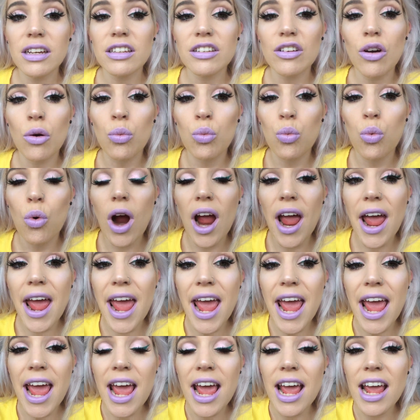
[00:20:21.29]
is
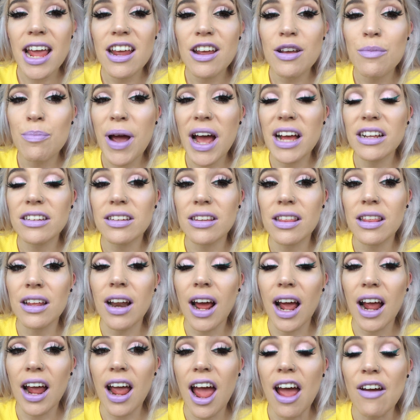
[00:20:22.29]
way better
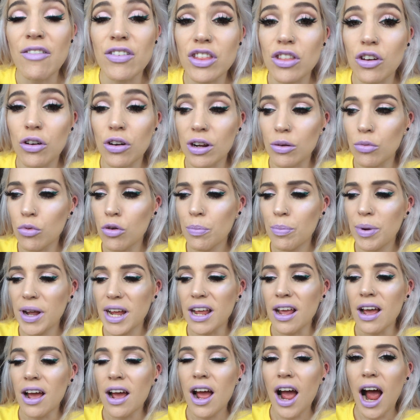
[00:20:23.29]
than I ever thought it would
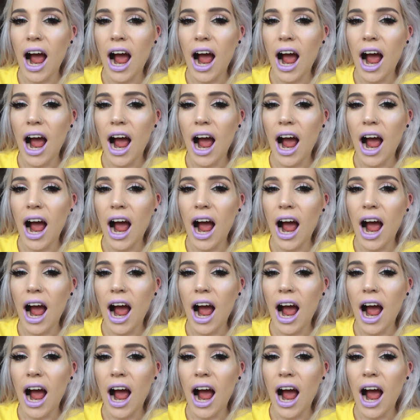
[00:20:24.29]
be.